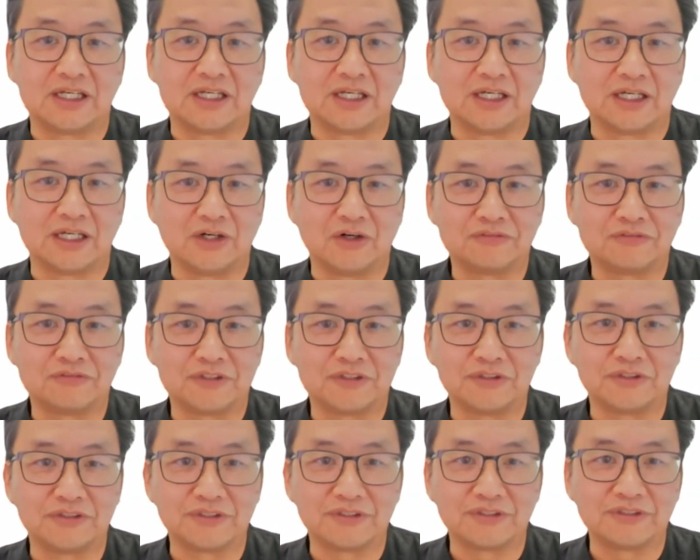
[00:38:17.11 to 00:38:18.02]

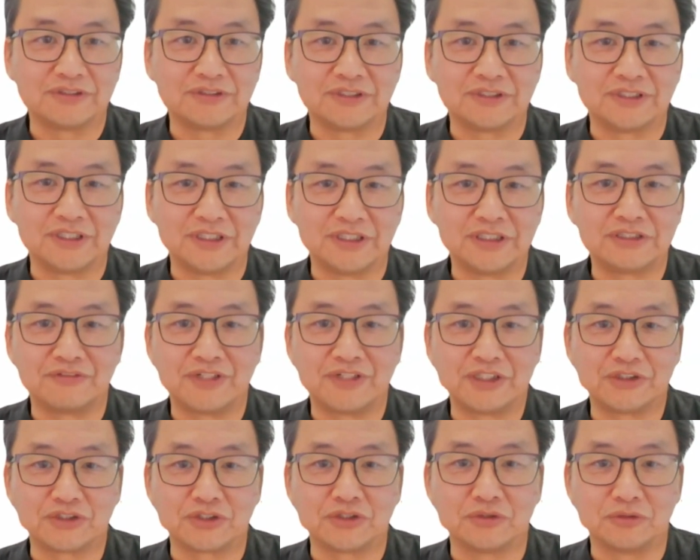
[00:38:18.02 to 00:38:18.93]
Often
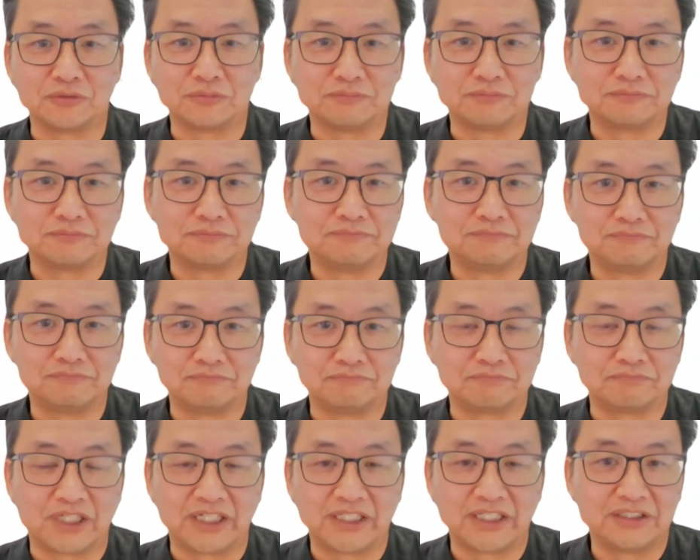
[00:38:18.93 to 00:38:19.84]

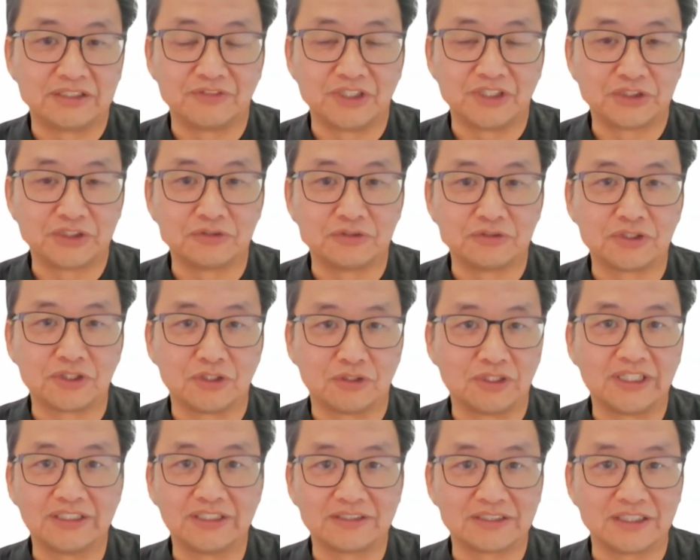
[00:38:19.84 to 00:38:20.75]
my interventional
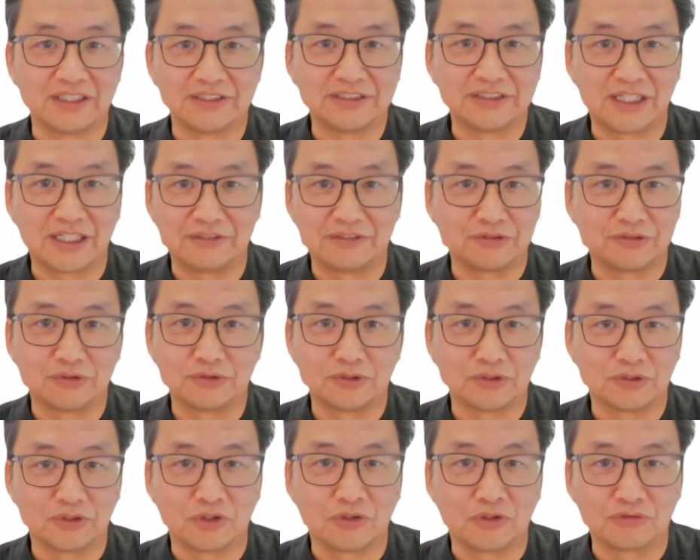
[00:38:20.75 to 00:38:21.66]
colleagues like Dhaval
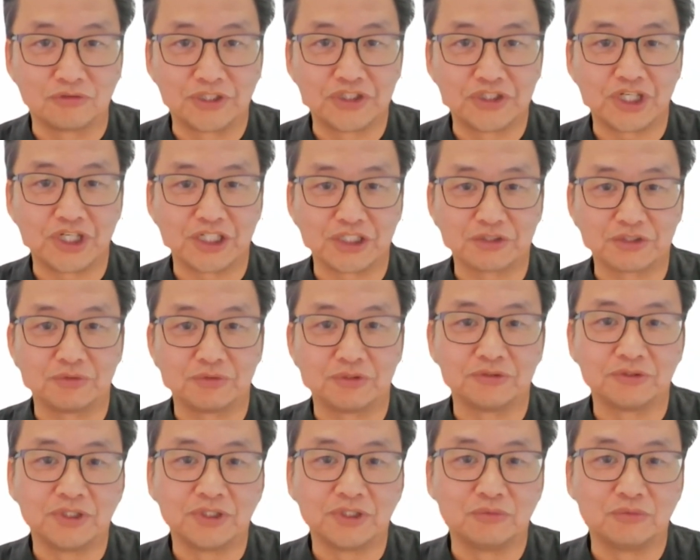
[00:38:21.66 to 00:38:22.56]
or Rajesh
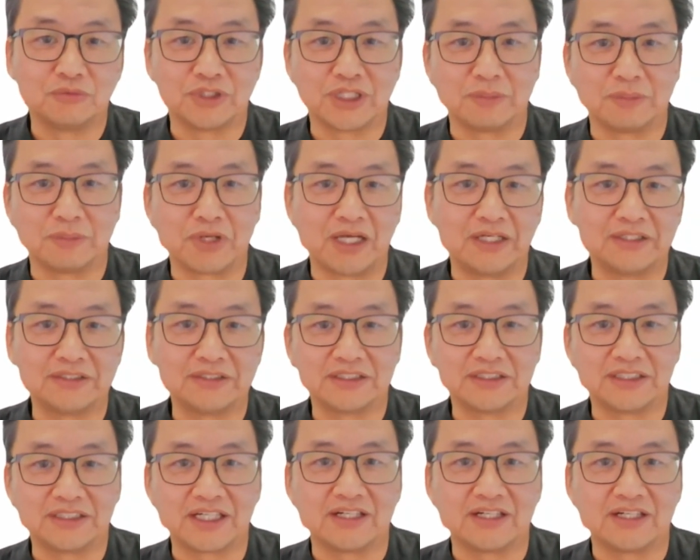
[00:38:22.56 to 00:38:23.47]
will complain
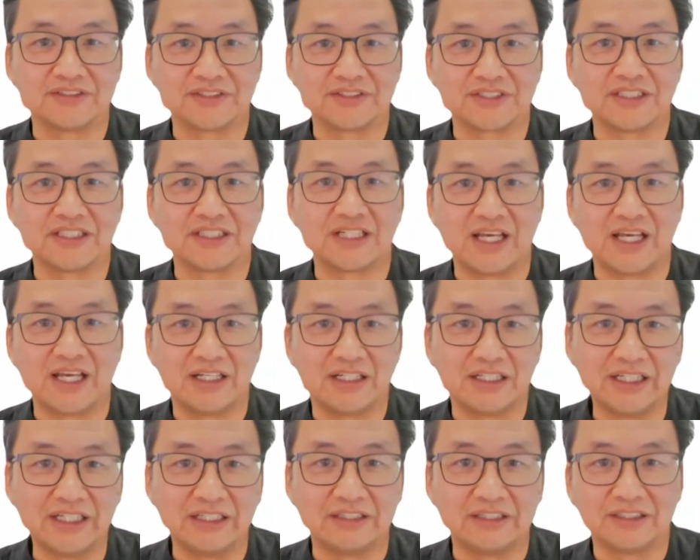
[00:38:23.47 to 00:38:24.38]
that they can't see the air
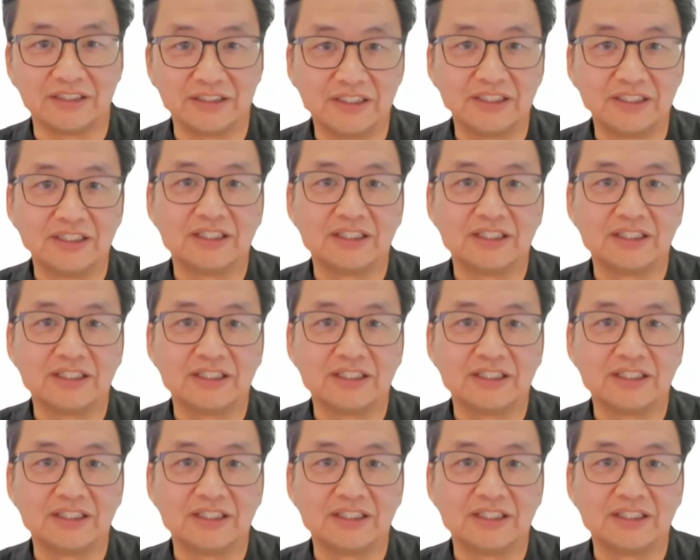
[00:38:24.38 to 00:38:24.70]
leak,